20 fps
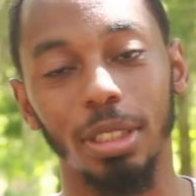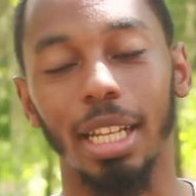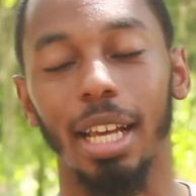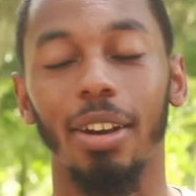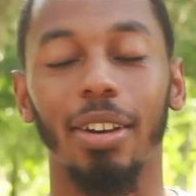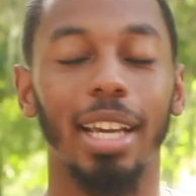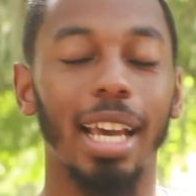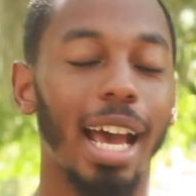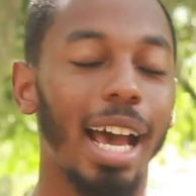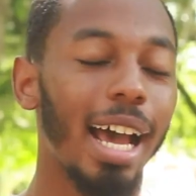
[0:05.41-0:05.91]

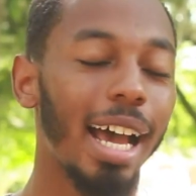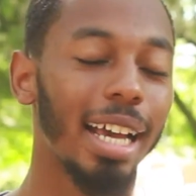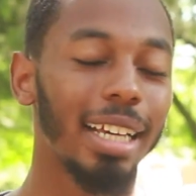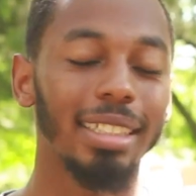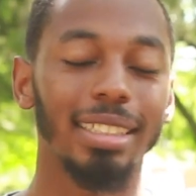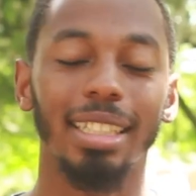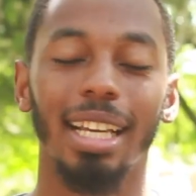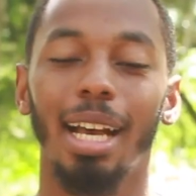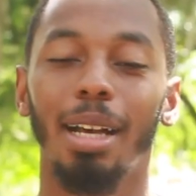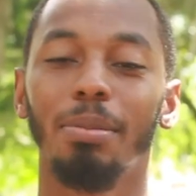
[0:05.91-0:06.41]
Now
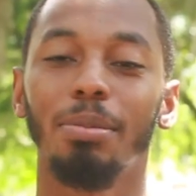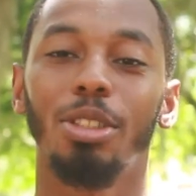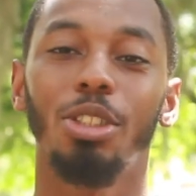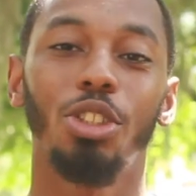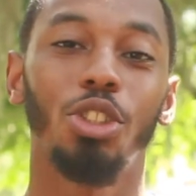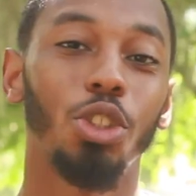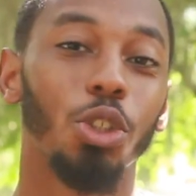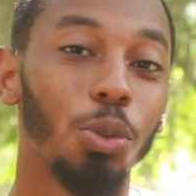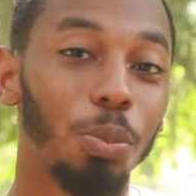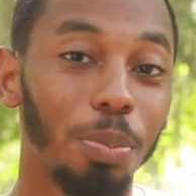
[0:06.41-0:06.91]
guys, I'm
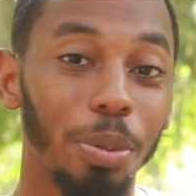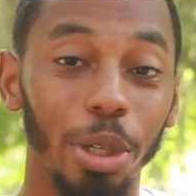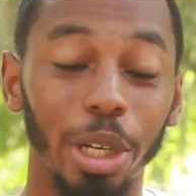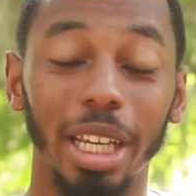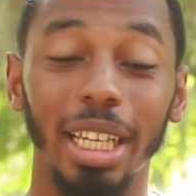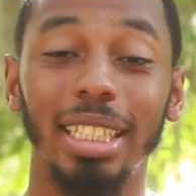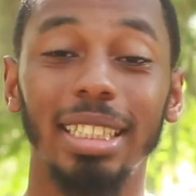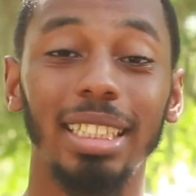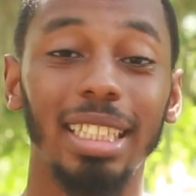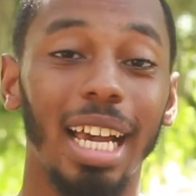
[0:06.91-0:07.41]
super
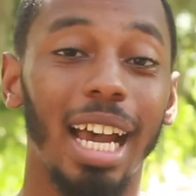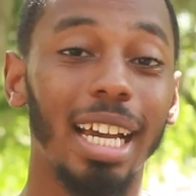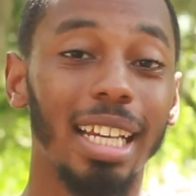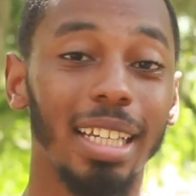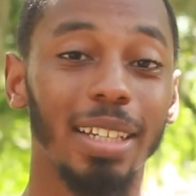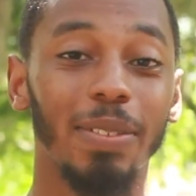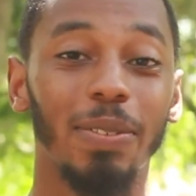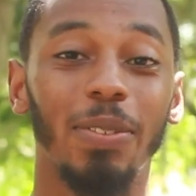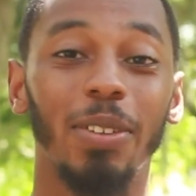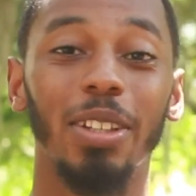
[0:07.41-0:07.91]

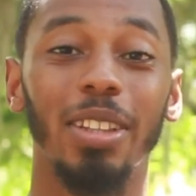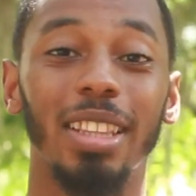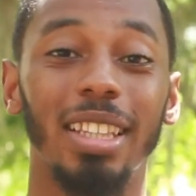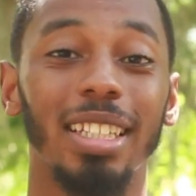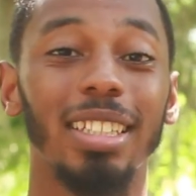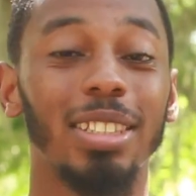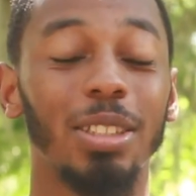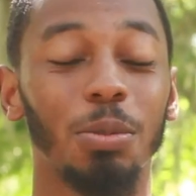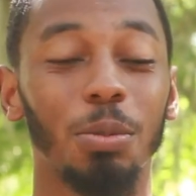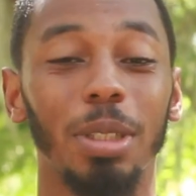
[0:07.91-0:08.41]
excited for
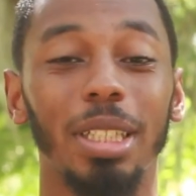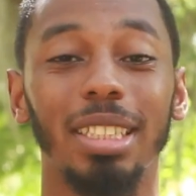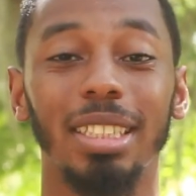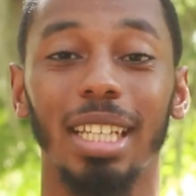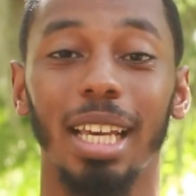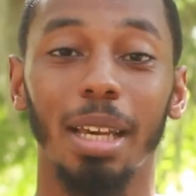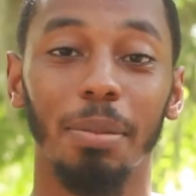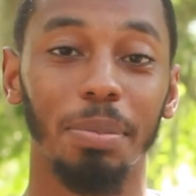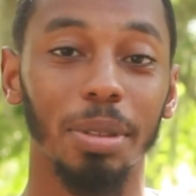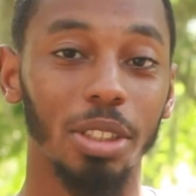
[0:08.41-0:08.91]
this week's
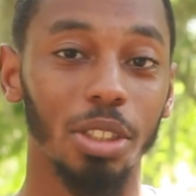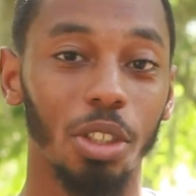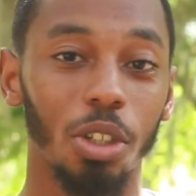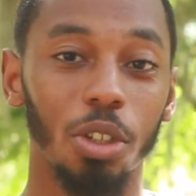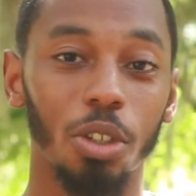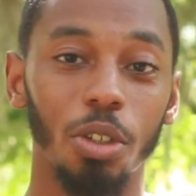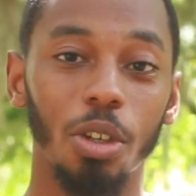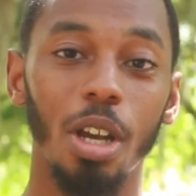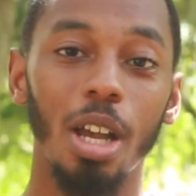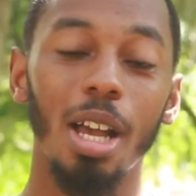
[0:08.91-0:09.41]

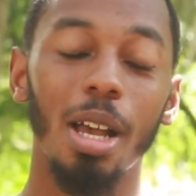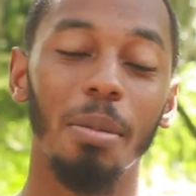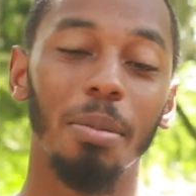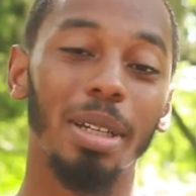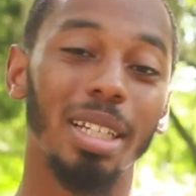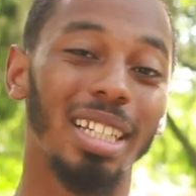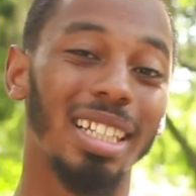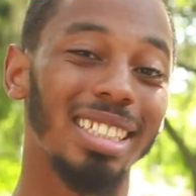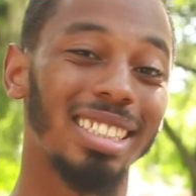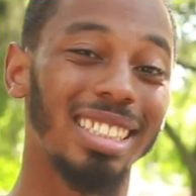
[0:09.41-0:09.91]
episode
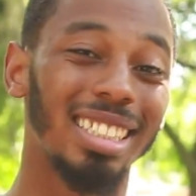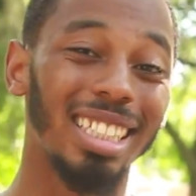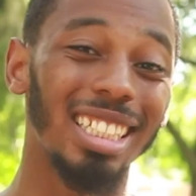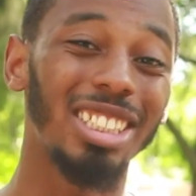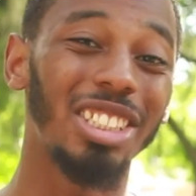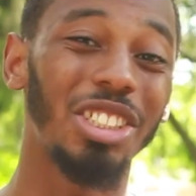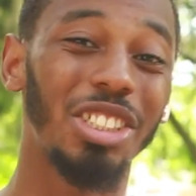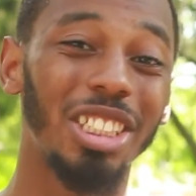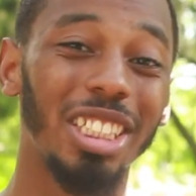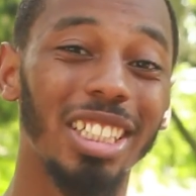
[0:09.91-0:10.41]
because
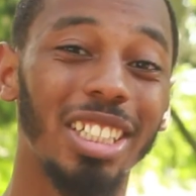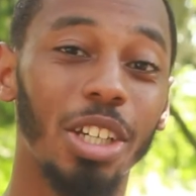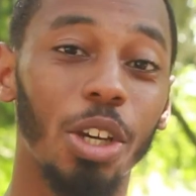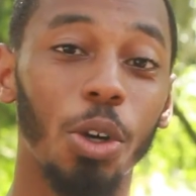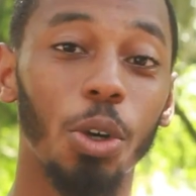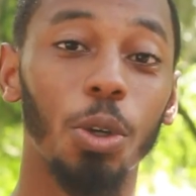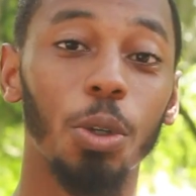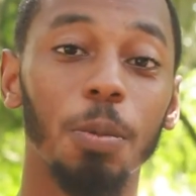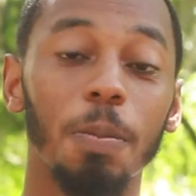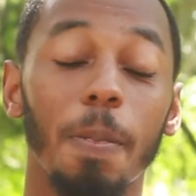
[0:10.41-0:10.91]
this cheat
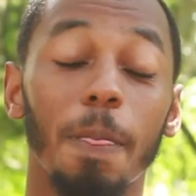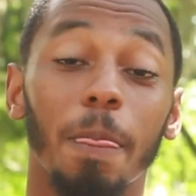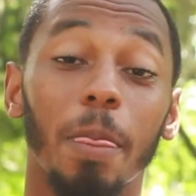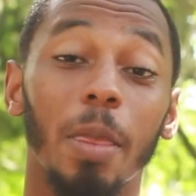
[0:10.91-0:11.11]
code,